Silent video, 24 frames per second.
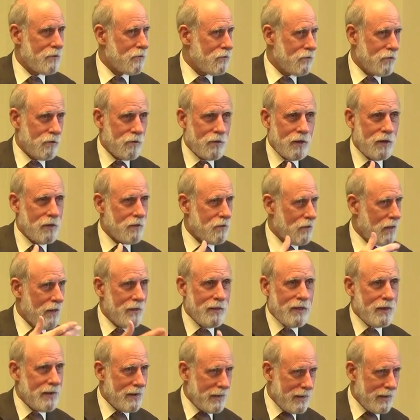you just say, say
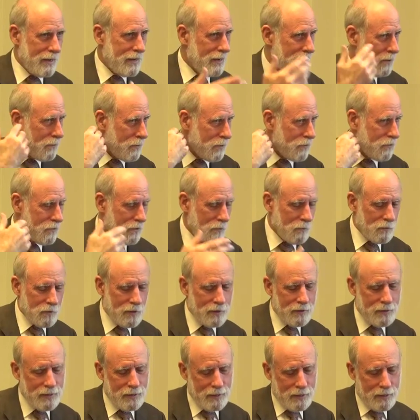that again, I missed something.